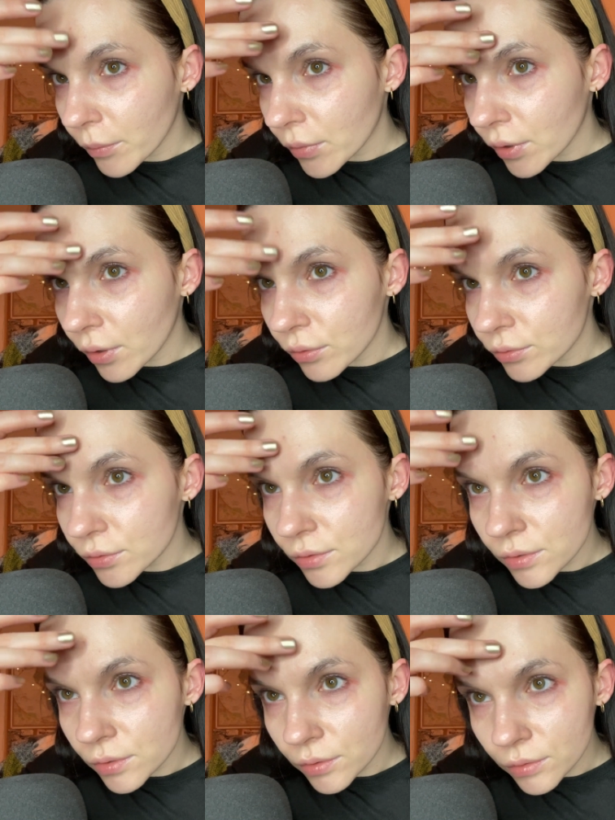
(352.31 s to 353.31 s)
prone
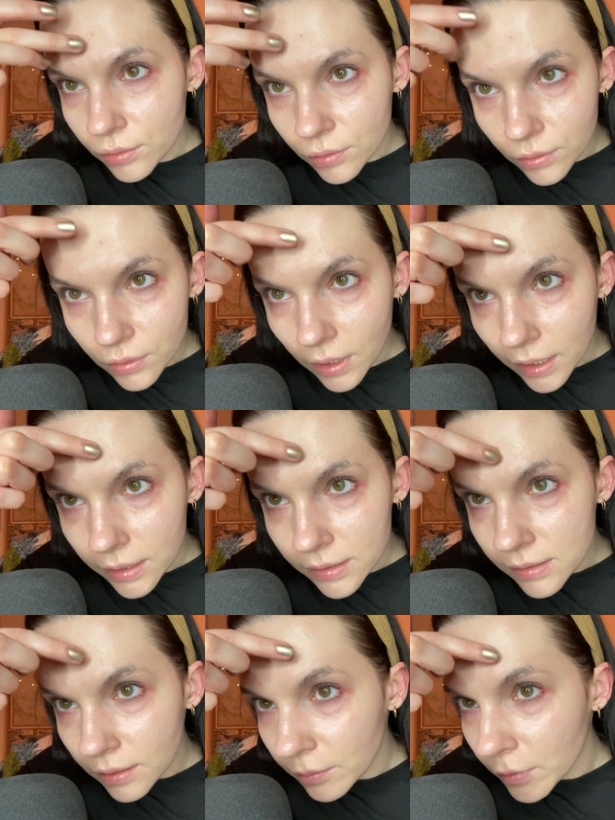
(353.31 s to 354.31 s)
to like
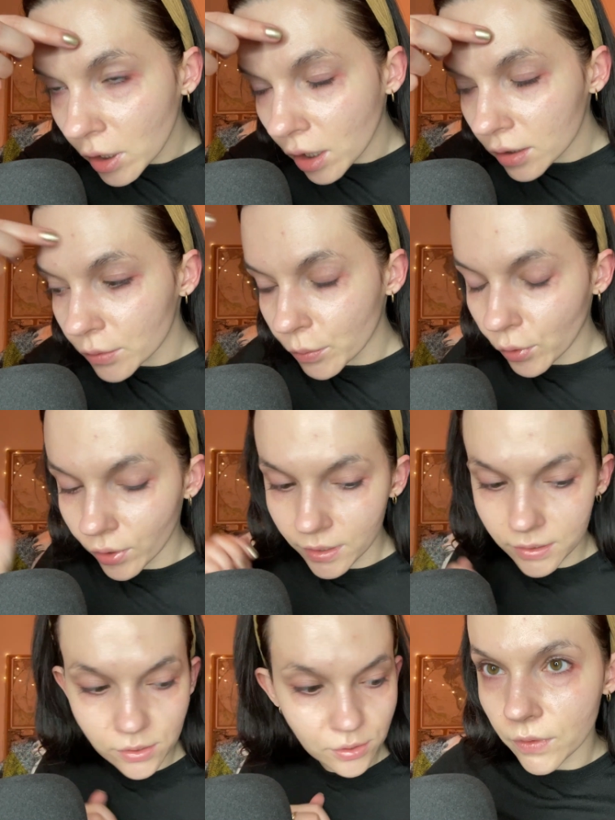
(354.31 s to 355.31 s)
some clogged
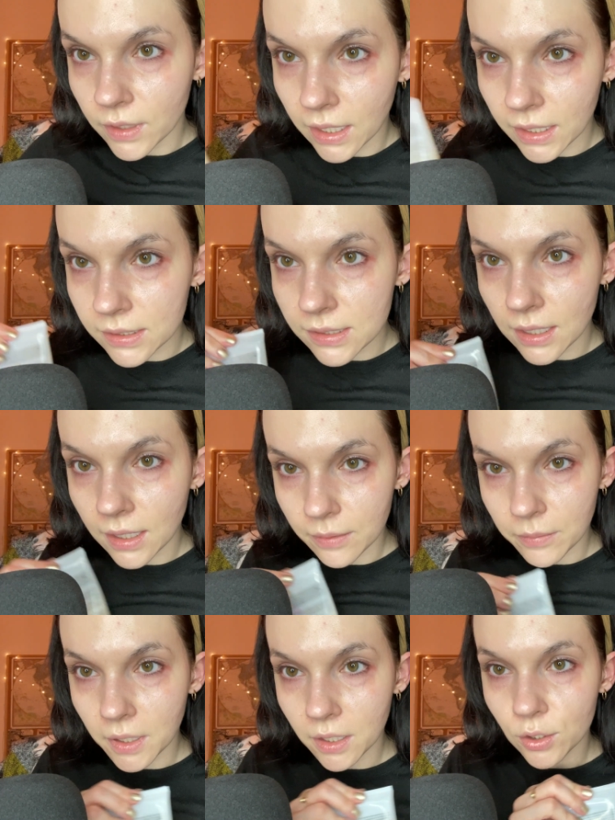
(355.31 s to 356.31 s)
pores. The next thing
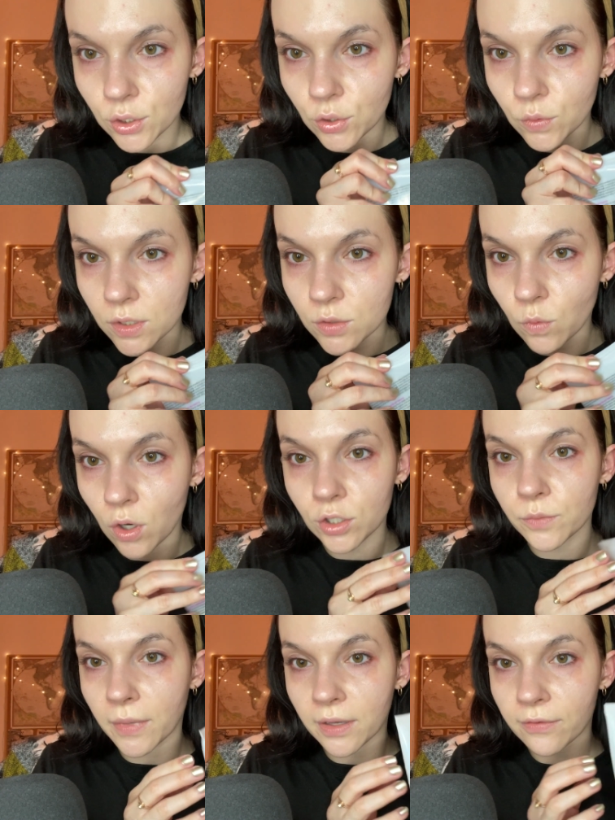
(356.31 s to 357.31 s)
I'm gonna do is wash my